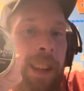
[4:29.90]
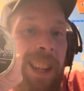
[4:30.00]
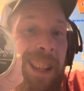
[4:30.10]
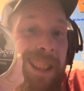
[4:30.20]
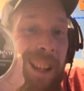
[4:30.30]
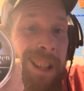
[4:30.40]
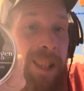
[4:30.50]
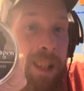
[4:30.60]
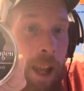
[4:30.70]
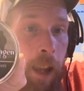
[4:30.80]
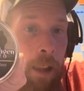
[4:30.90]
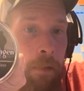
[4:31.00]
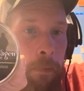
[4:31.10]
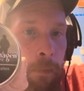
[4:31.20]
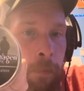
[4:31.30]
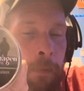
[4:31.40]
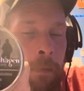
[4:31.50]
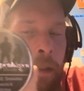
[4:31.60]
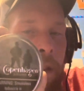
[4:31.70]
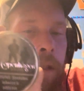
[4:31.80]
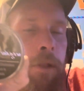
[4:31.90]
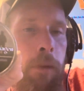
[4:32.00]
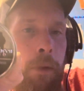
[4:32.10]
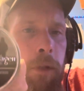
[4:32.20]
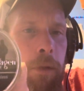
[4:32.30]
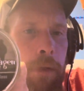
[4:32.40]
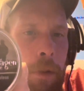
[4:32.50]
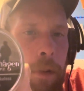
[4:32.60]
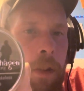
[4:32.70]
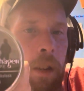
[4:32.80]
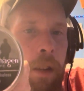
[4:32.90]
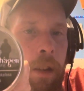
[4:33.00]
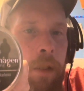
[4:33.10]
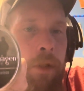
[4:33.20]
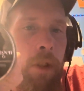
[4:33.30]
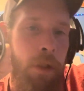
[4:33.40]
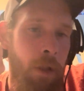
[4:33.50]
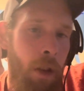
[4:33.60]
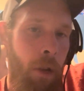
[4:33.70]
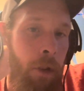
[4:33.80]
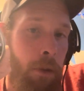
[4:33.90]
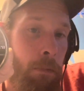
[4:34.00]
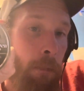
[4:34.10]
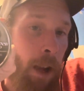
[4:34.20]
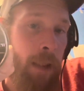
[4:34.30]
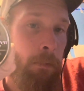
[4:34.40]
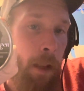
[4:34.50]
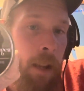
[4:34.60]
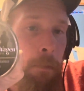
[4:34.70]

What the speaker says: it's like sand. So when you do it, just know you might make a